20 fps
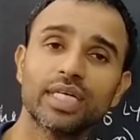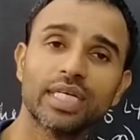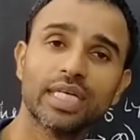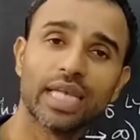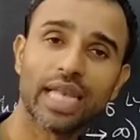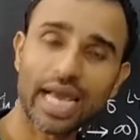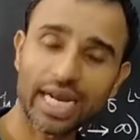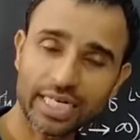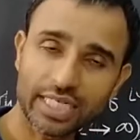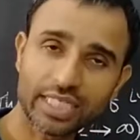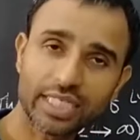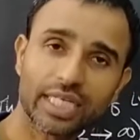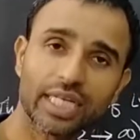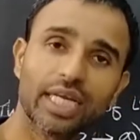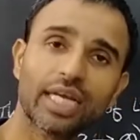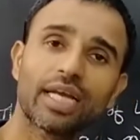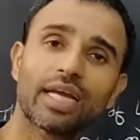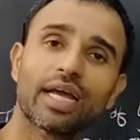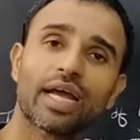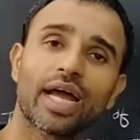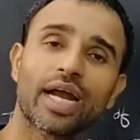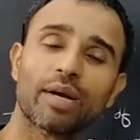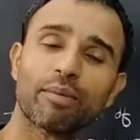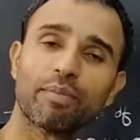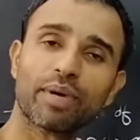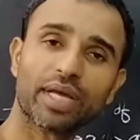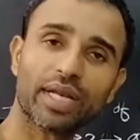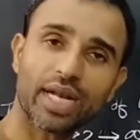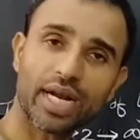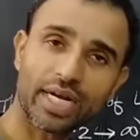electric and
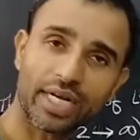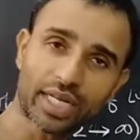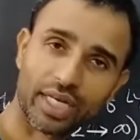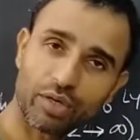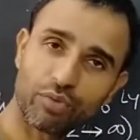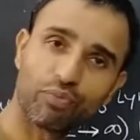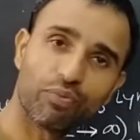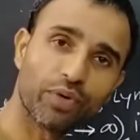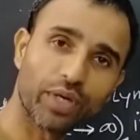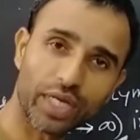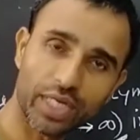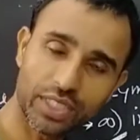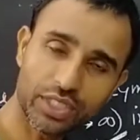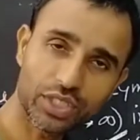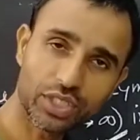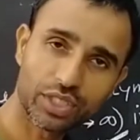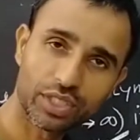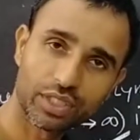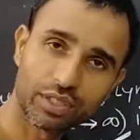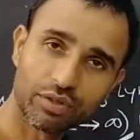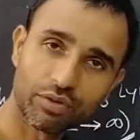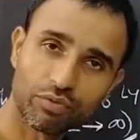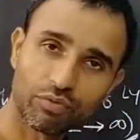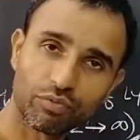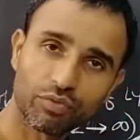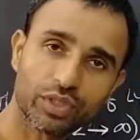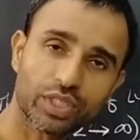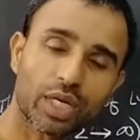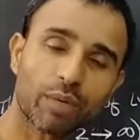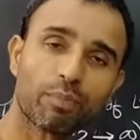magnetic fields
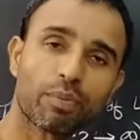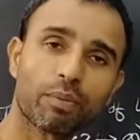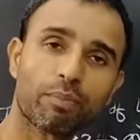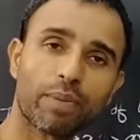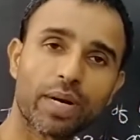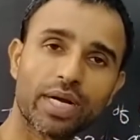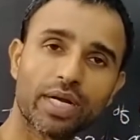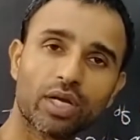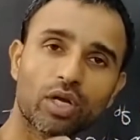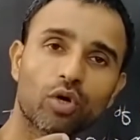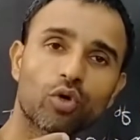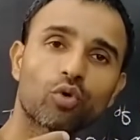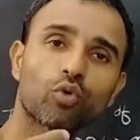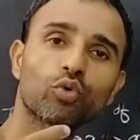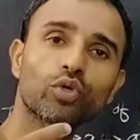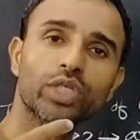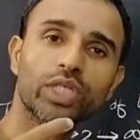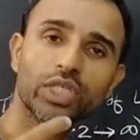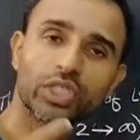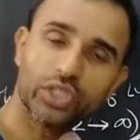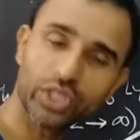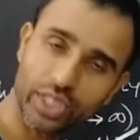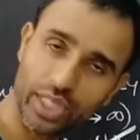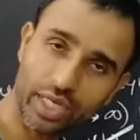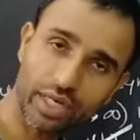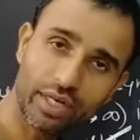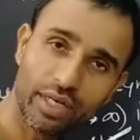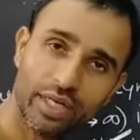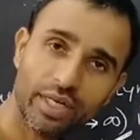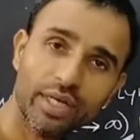which are perpendicular to each
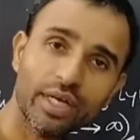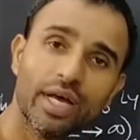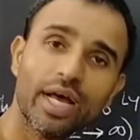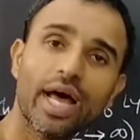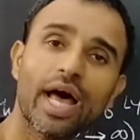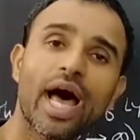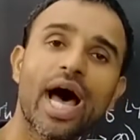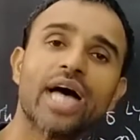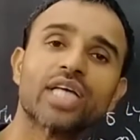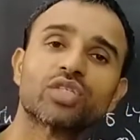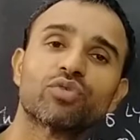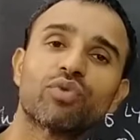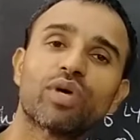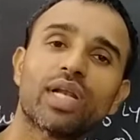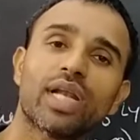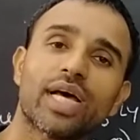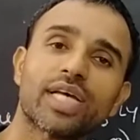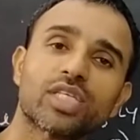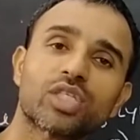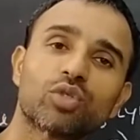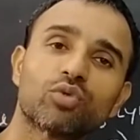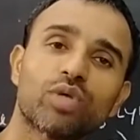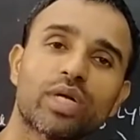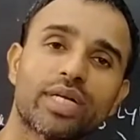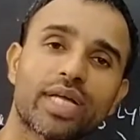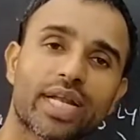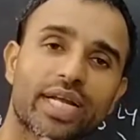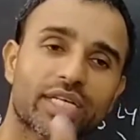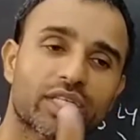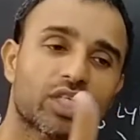other as well as to the
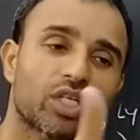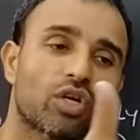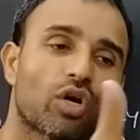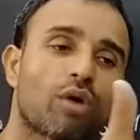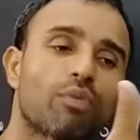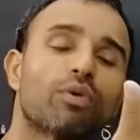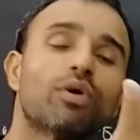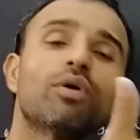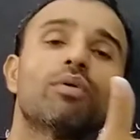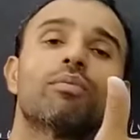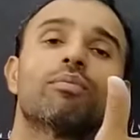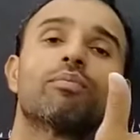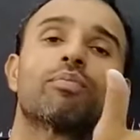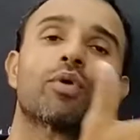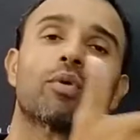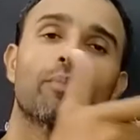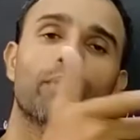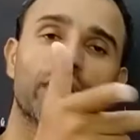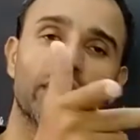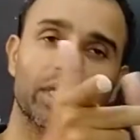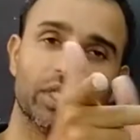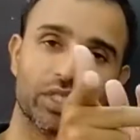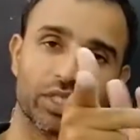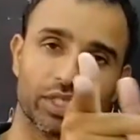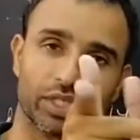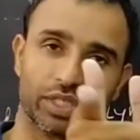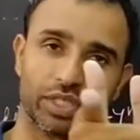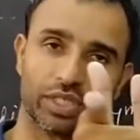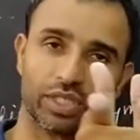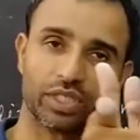direction of propagation.
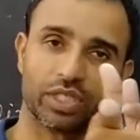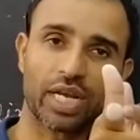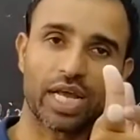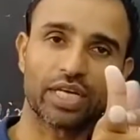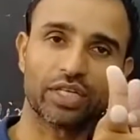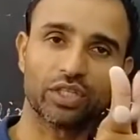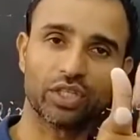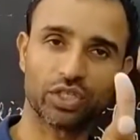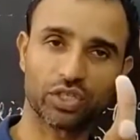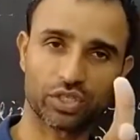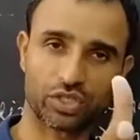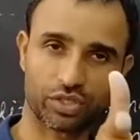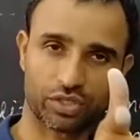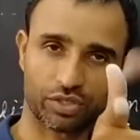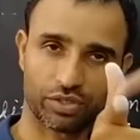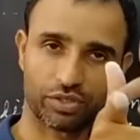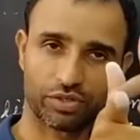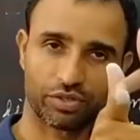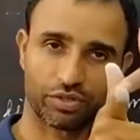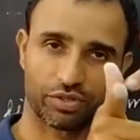It is like this.